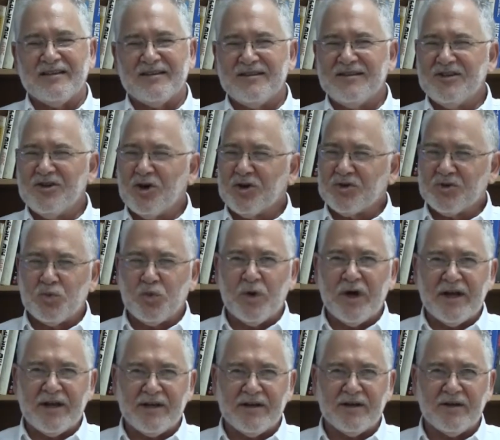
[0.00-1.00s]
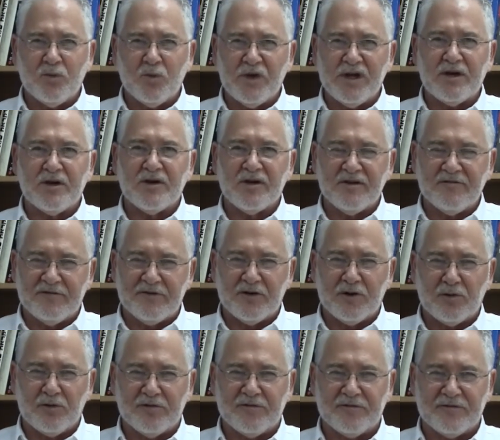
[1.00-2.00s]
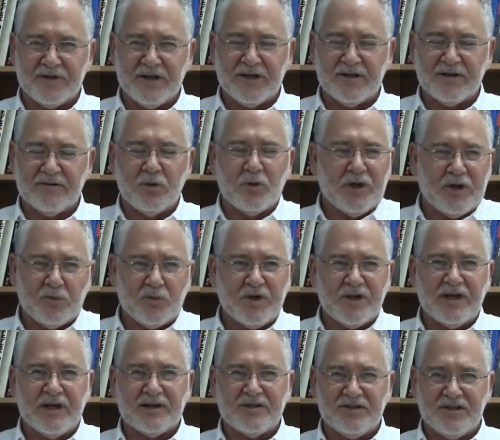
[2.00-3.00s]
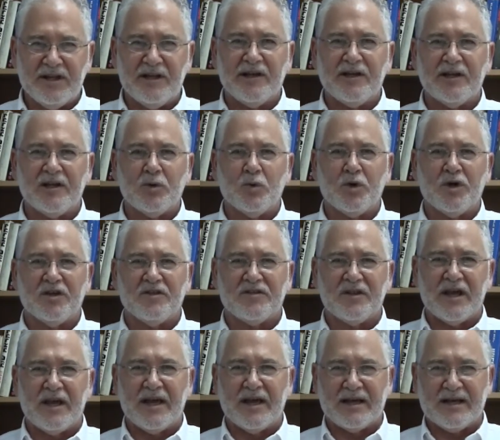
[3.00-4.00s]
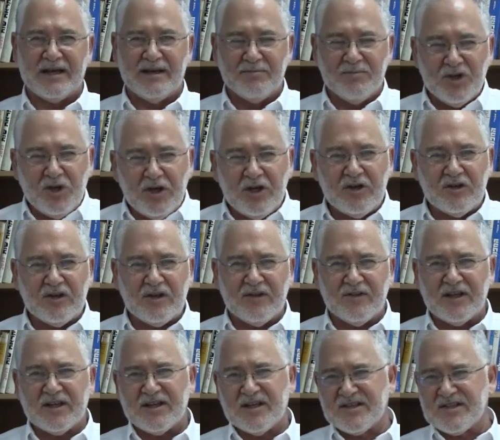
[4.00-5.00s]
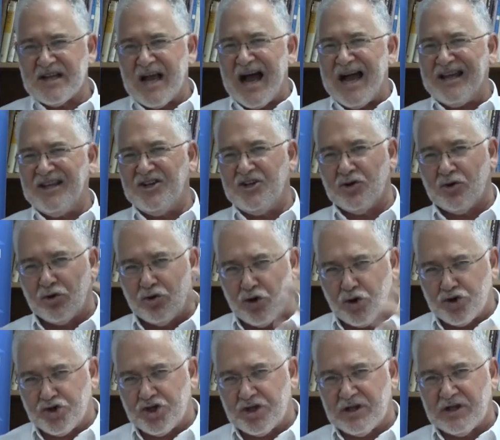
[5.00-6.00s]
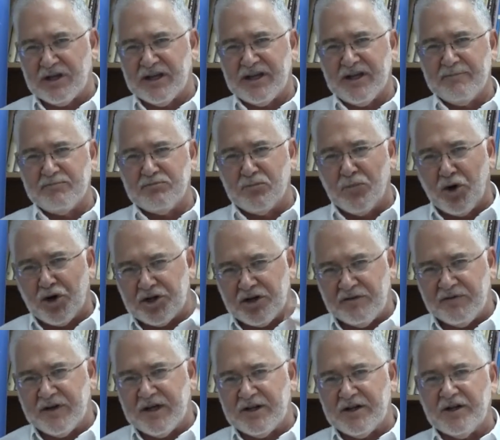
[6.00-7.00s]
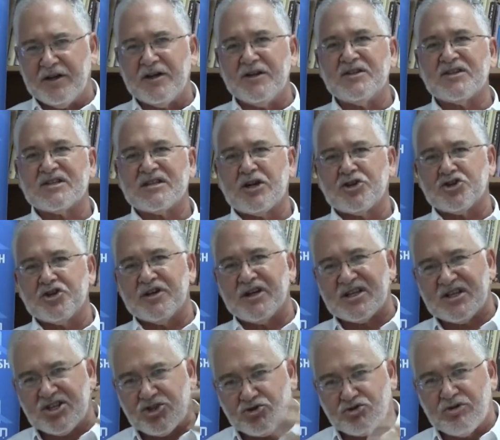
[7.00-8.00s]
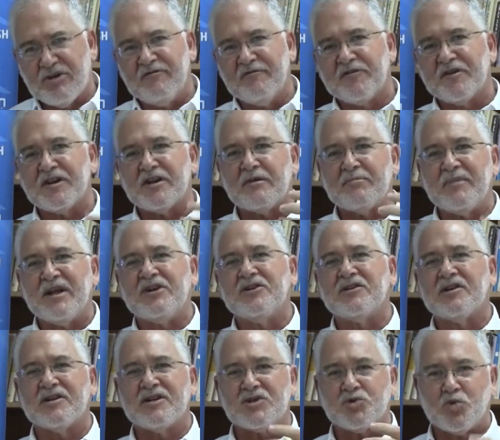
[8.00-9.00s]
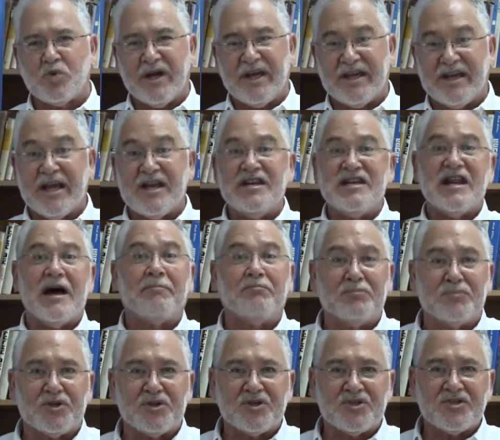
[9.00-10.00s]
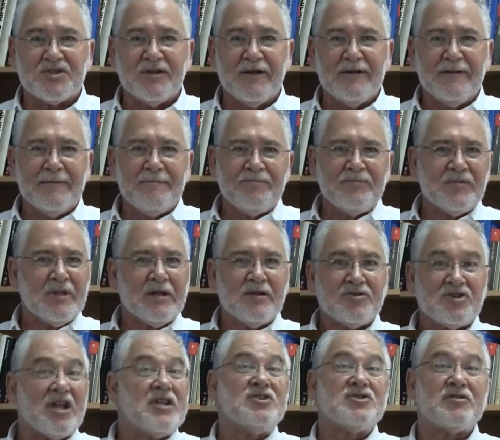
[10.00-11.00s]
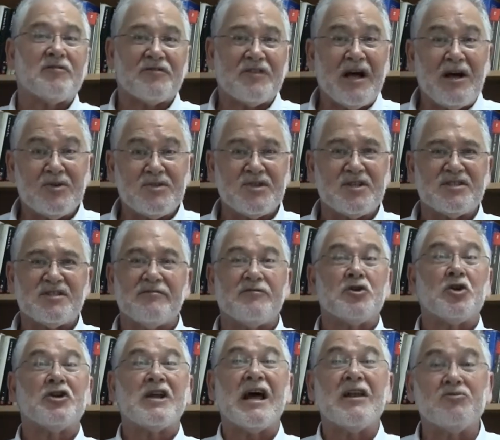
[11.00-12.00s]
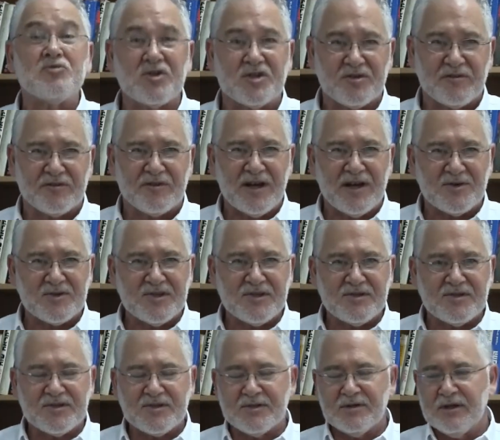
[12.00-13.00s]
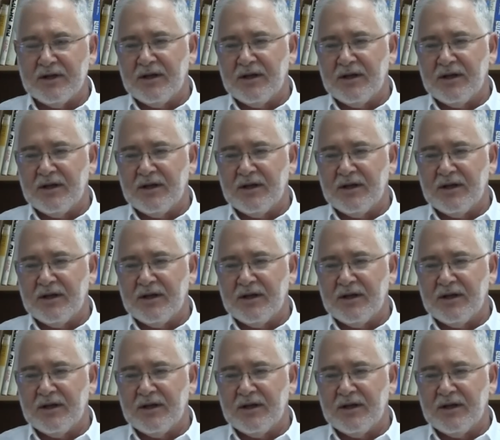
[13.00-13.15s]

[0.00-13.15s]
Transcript: Not when we are when we are dealing with a community that is ideologically motivated in such an extreme fundamentalist way in numbers, tens of thousands, if not hundreds of thousands.